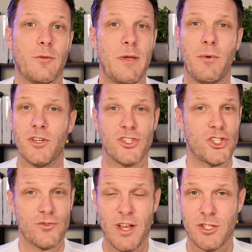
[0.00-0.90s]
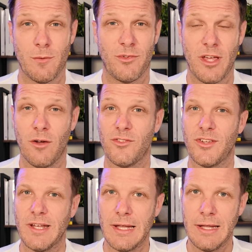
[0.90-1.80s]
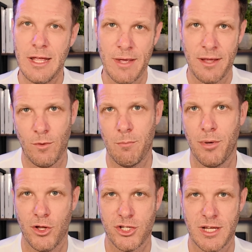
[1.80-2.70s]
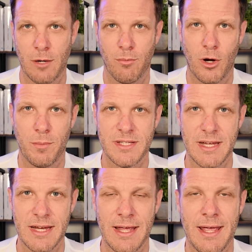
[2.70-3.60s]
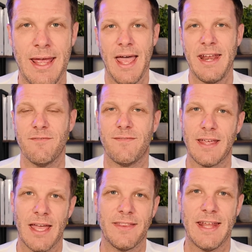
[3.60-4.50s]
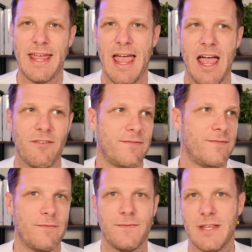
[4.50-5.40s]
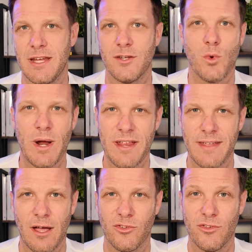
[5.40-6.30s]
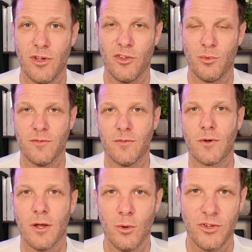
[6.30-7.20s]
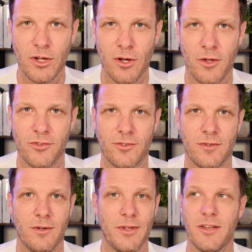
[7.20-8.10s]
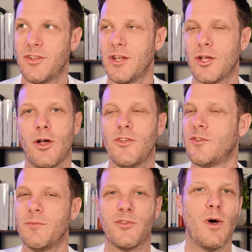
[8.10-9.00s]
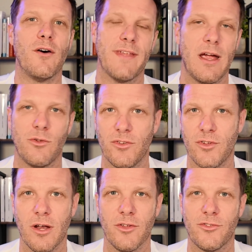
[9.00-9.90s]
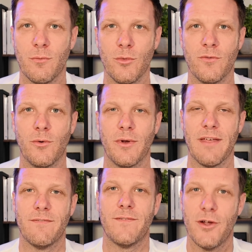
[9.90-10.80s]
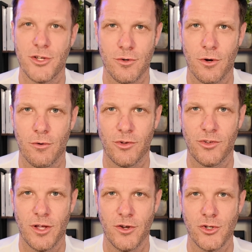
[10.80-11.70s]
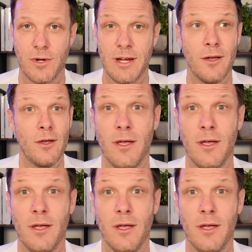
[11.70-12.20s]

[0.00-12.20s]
So people can stretch themselves to the limit when purchasing a property and then forget that they have $15,000, $20,000 worth of closing costs, or that it's going to cost them $12,000 to move all their furniture across the country.